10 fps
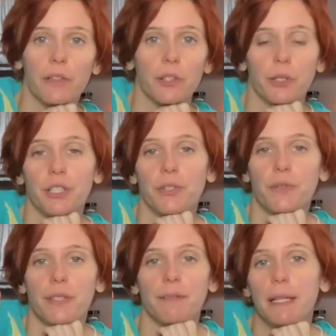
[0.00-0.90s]
You can use
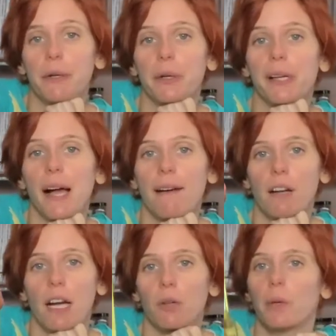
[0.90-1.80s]
sunflower oil,
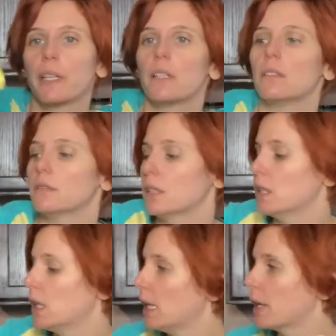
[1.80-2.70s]
avocado oil,
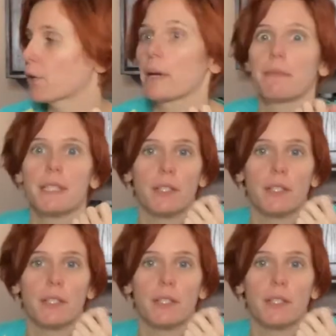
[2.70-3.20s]
grapeseed